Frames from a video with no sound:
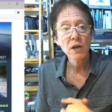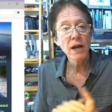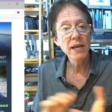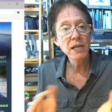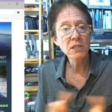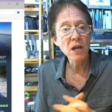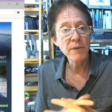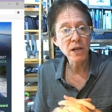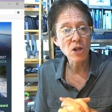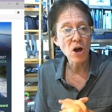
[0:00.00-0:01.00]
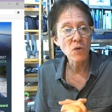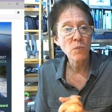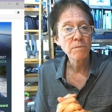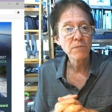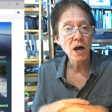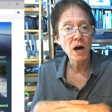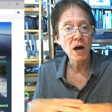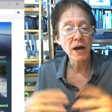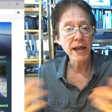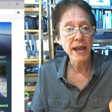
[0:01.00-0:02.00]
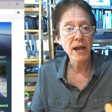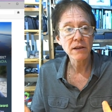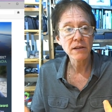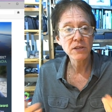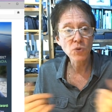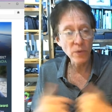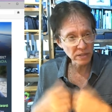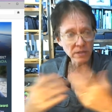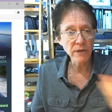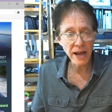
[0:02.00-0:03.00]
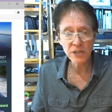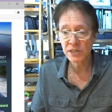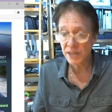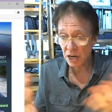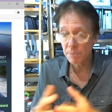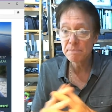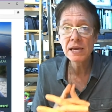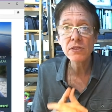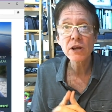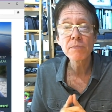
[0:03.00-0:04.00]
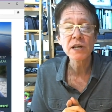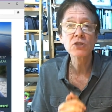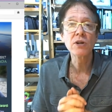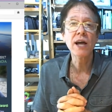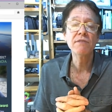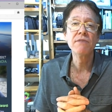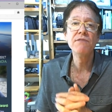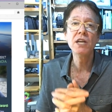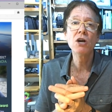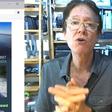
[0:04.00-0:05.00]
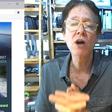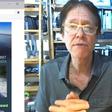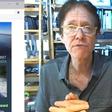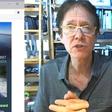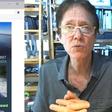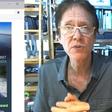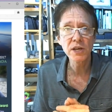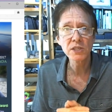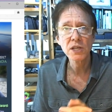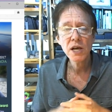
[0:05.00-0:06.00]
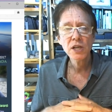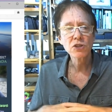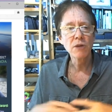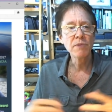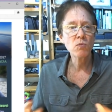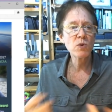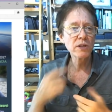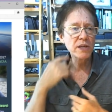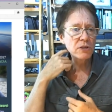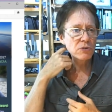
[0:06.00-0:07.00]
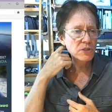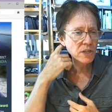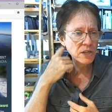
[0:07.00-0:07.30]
He's coming along uh, and uh, he's going to actually not going to be there, but he's going to have a video conference with us. It's going to be really interesting.